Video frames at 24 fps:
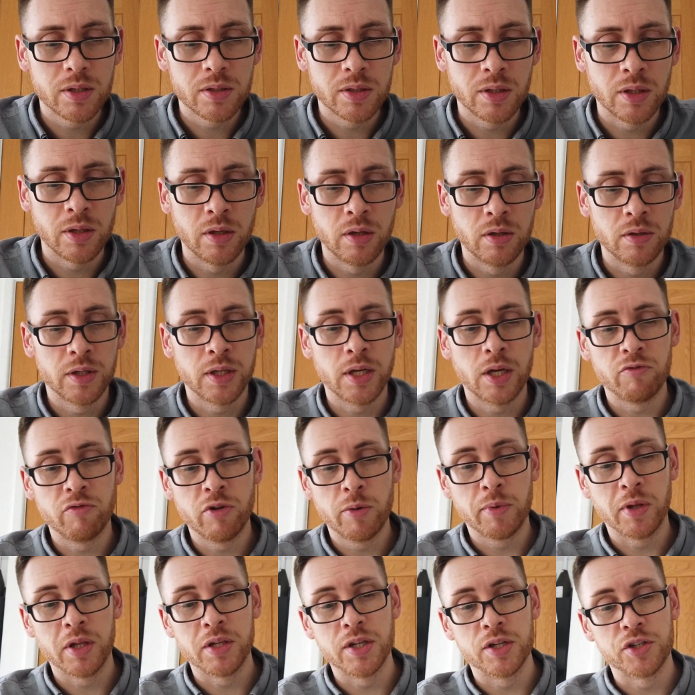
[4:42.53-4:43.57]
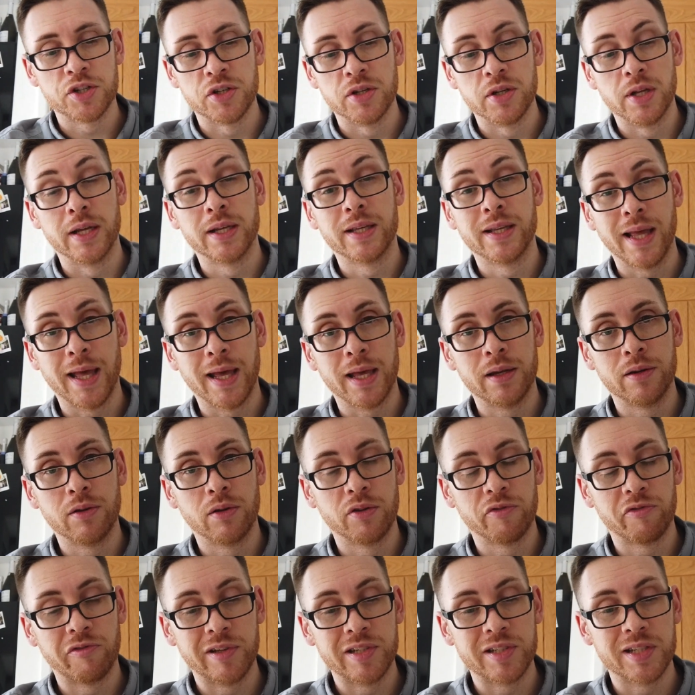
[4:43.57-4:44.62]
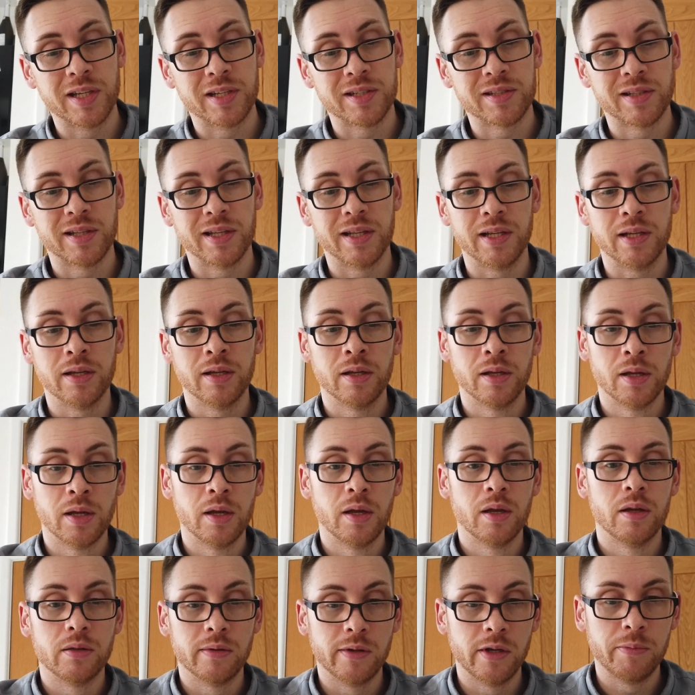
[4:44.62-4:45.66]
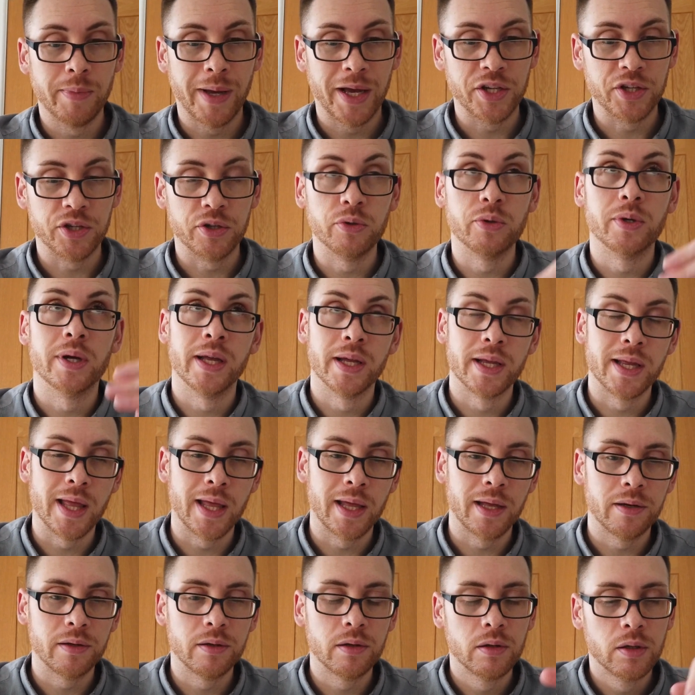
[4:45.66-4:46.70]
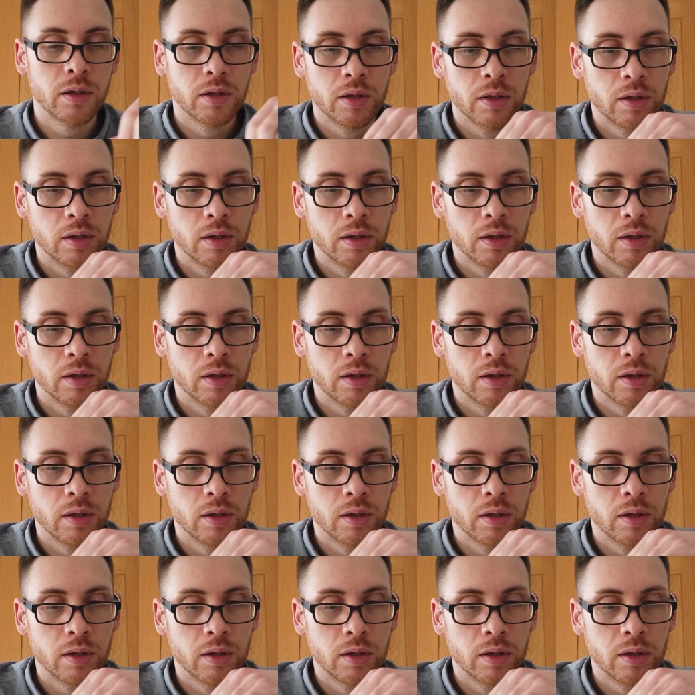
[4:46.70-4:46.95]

So yeah, Ripley edition again on the 360, no manual again.